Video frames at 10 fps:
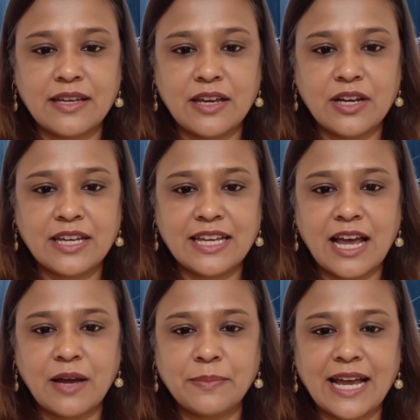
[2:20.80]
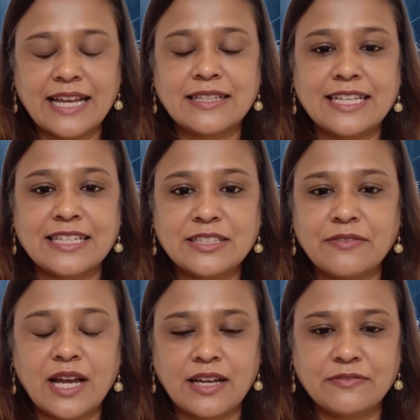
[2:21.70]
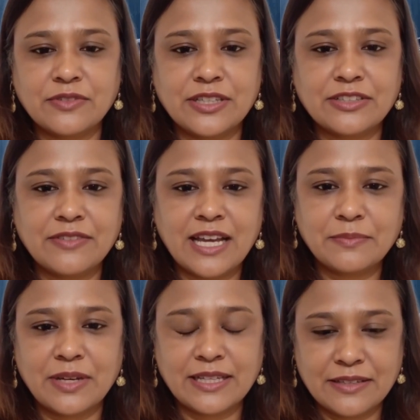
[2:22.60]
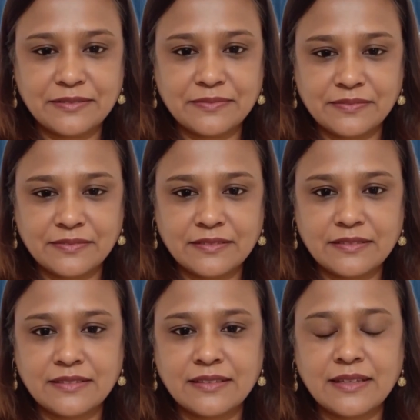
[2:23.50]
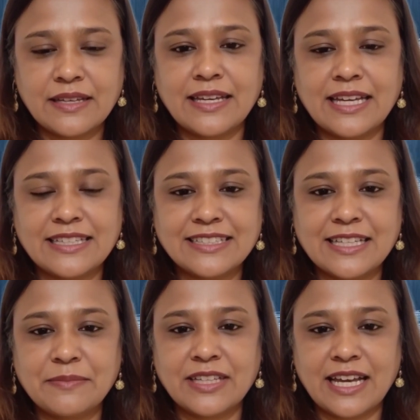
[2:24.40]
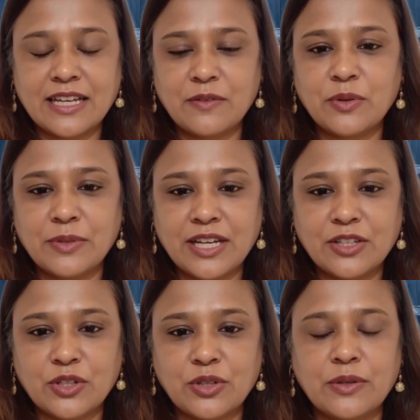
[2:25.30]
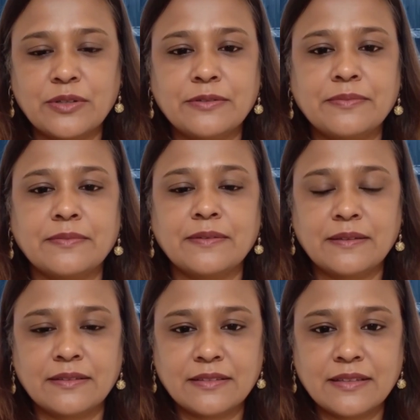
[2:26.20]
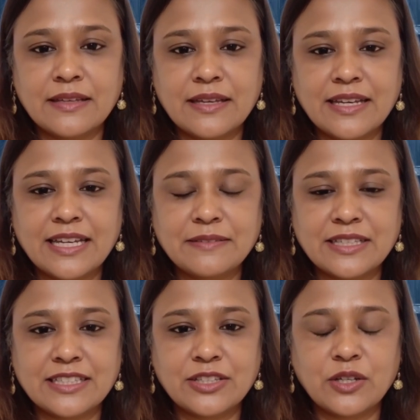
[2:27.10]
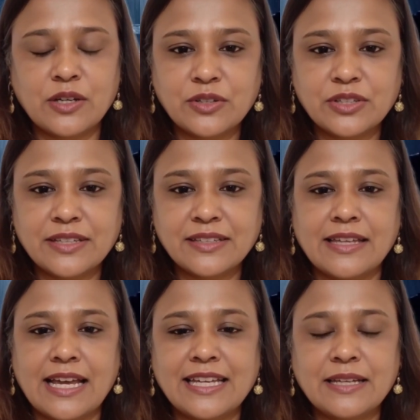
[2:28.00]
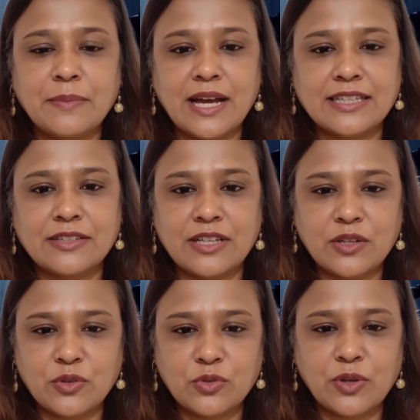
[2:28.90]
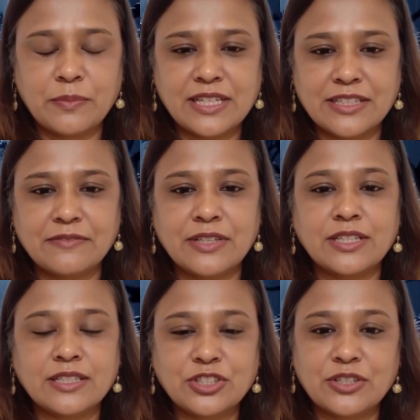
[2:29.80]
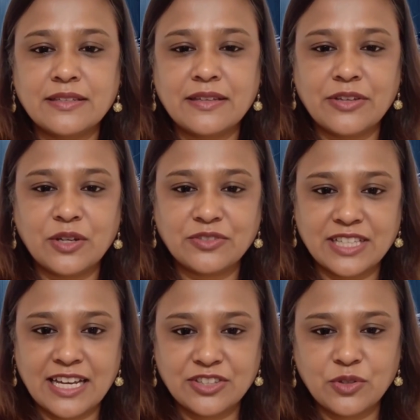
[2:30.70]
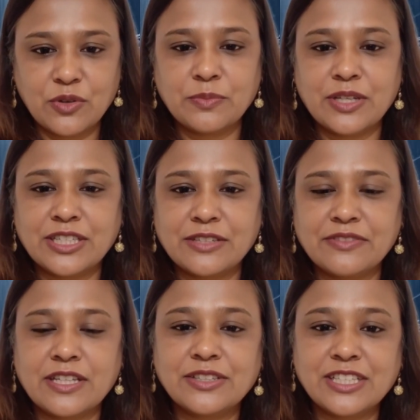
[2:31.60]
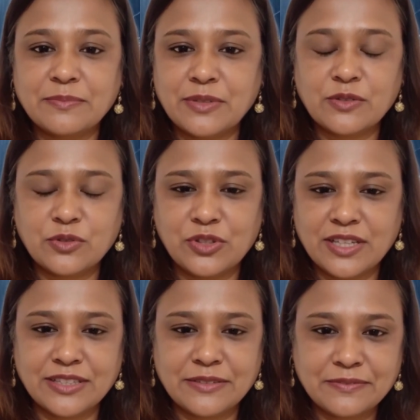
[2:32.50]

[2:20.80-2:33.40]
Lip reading: "Look at how bad things have gotten for this family. It seems like it will be a girl. If it's a girl, then in the minds of the old women in the village, those age-old beliefs are deeply rooted.